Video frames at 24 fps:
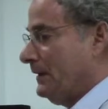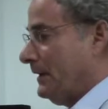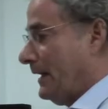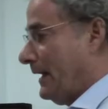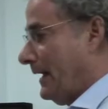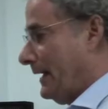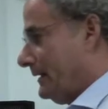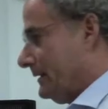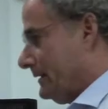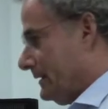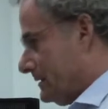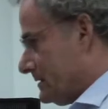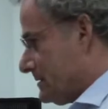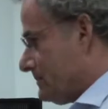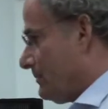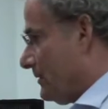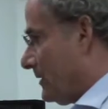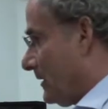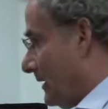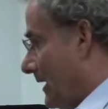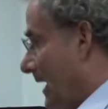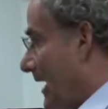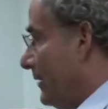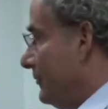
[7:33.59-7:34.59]
And it's
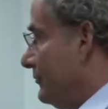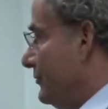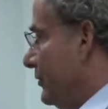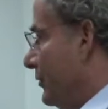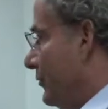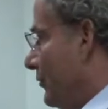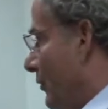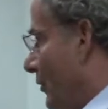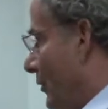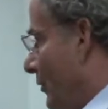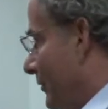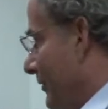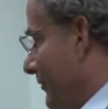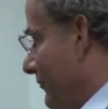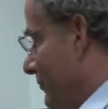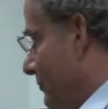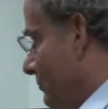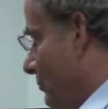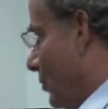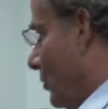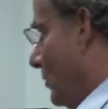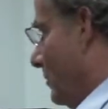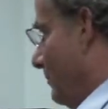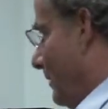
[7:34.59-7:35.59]
been allowed to grow even
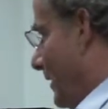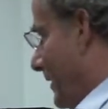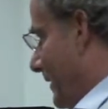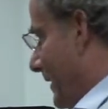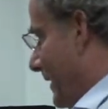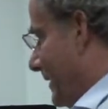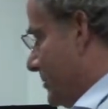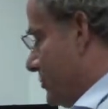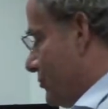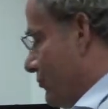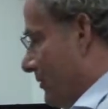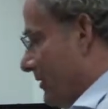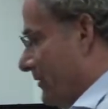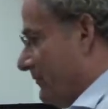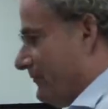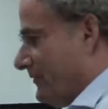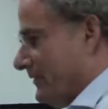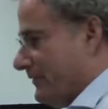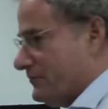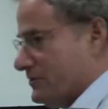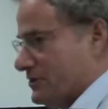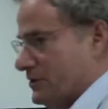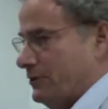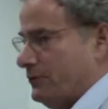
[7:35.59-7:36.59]
more by that
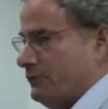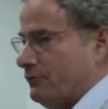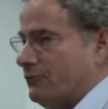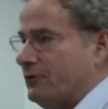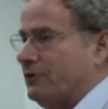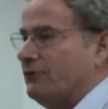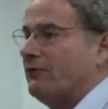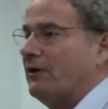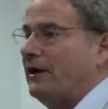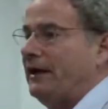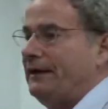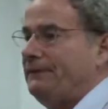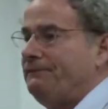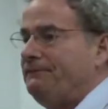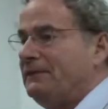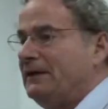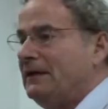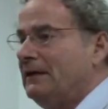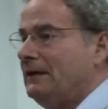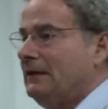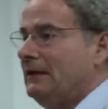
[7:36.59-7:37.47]
2015 rewrite.